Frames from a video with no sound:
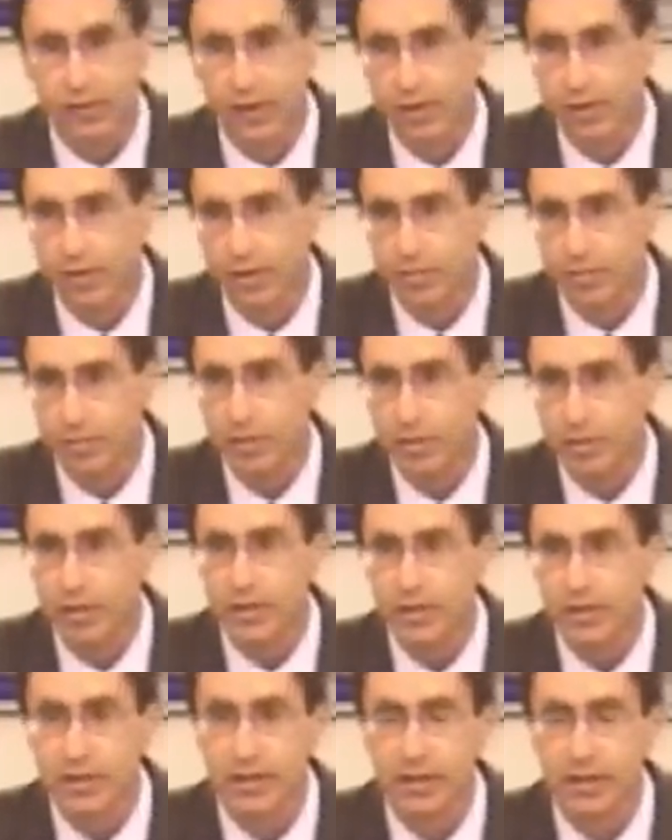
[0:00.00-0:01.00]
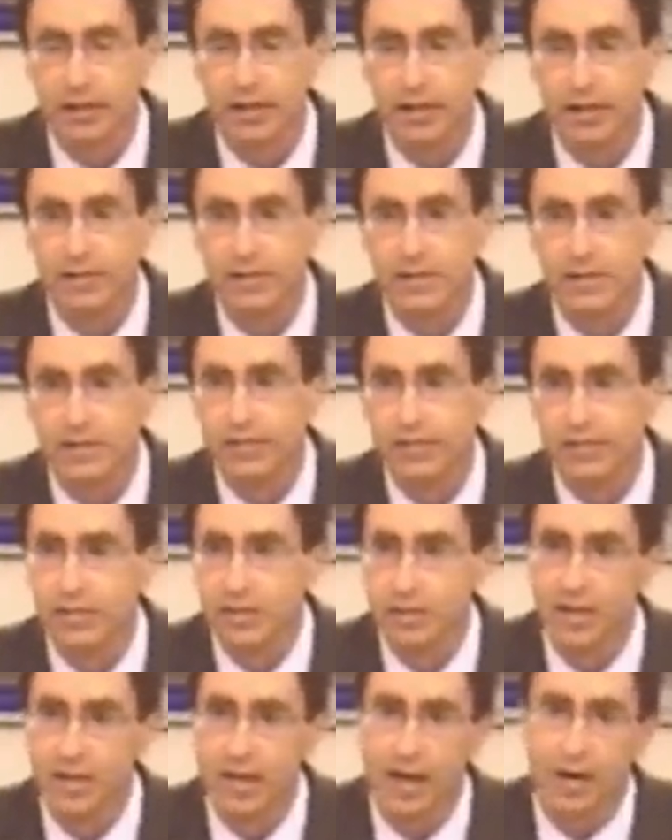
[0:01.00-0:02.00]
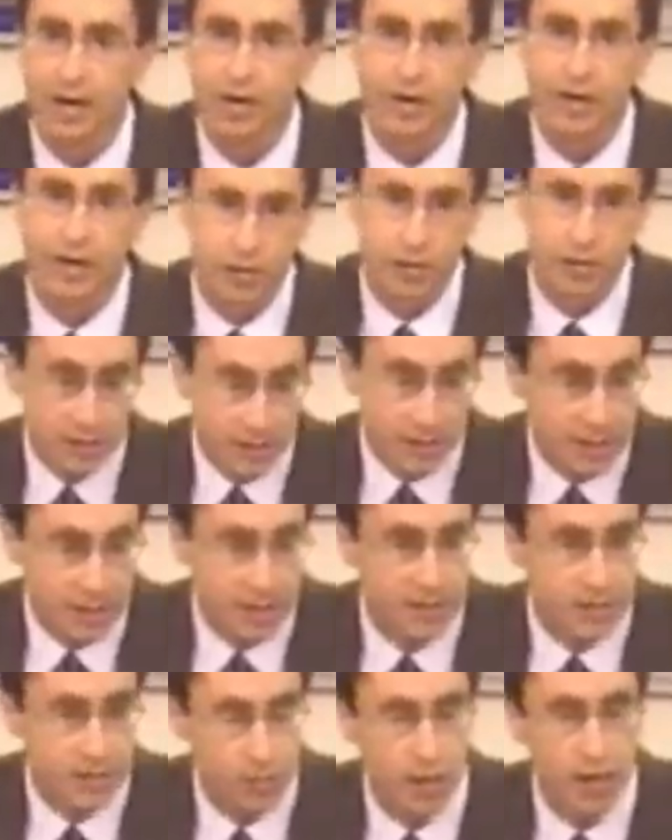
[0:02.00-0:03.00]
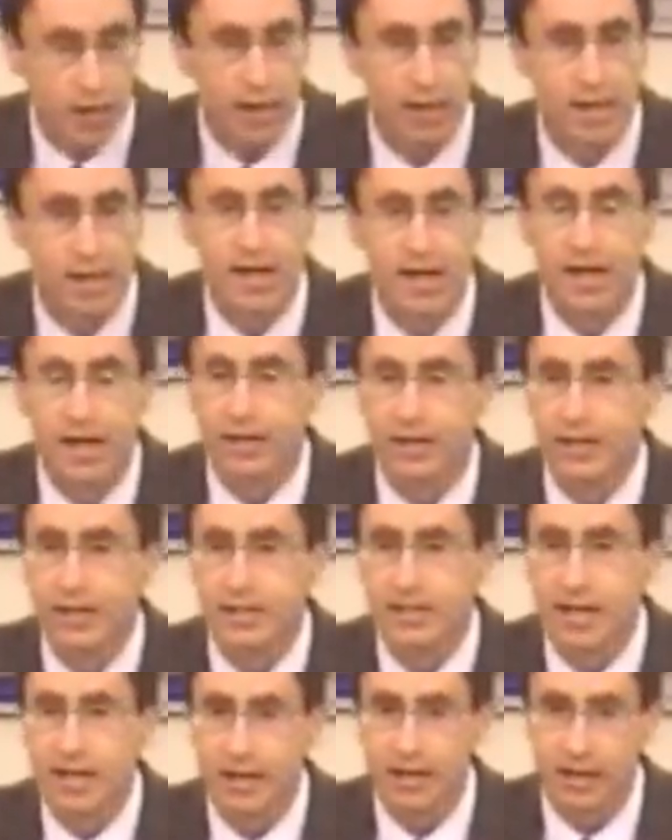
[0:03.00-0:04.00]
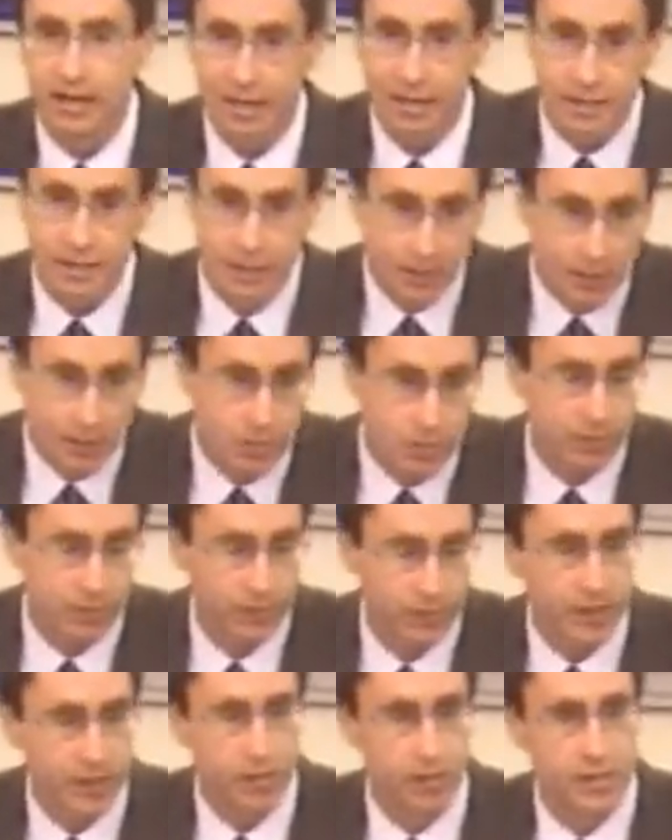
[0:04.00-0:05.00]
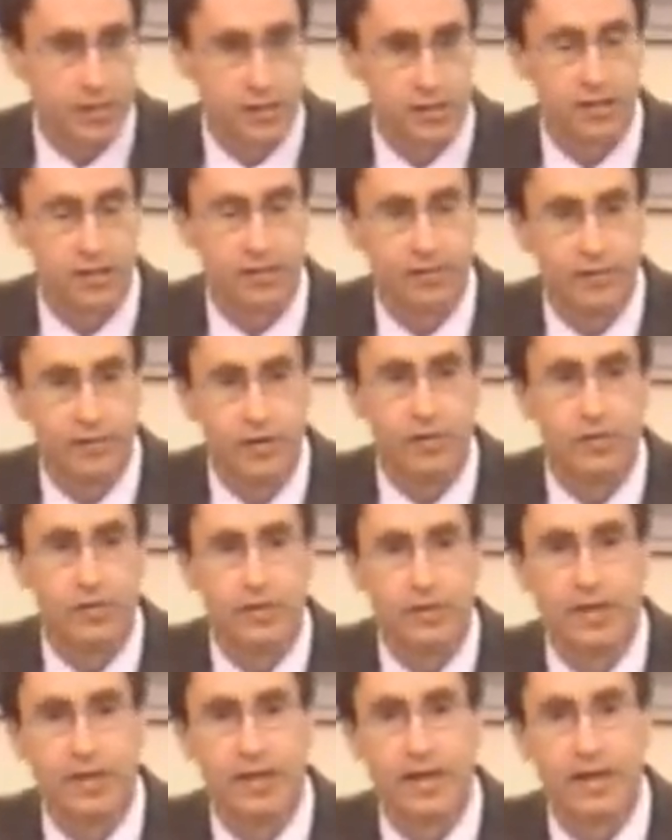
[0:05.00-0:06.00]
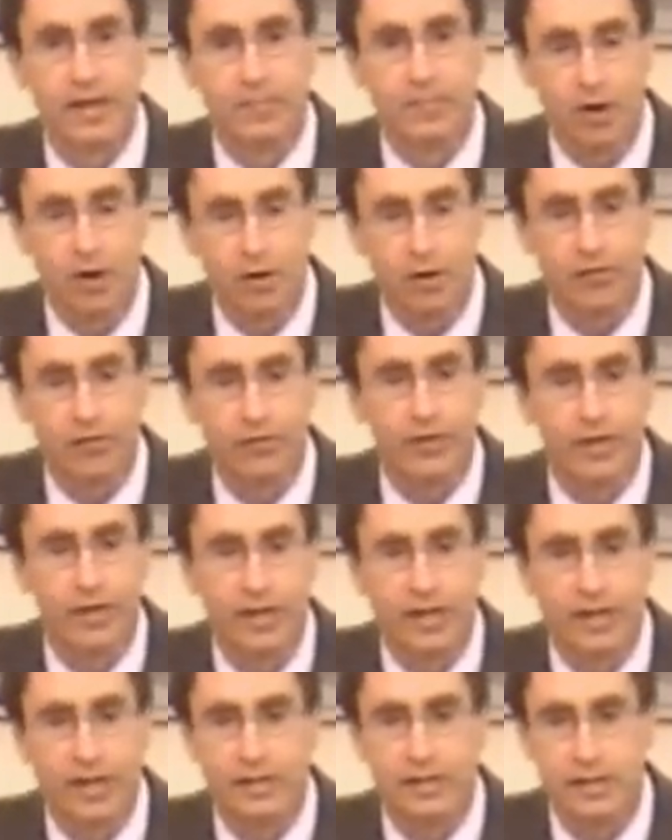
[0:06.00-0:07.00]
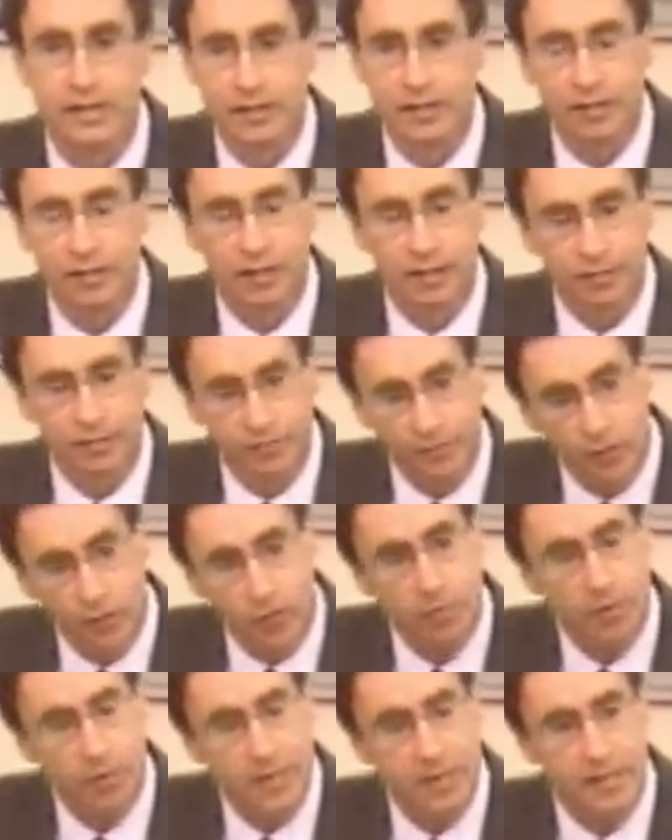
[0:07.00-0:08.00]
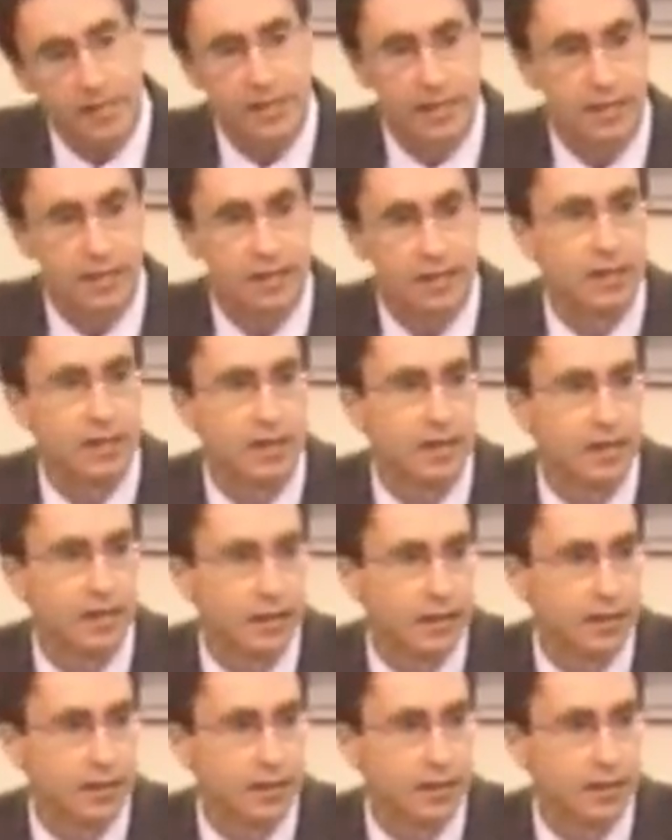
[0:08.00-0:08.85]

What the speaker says: for how communities can live this vision out. I should say as well that it's not an exclusively Christian view that I'm offering. It's a view based in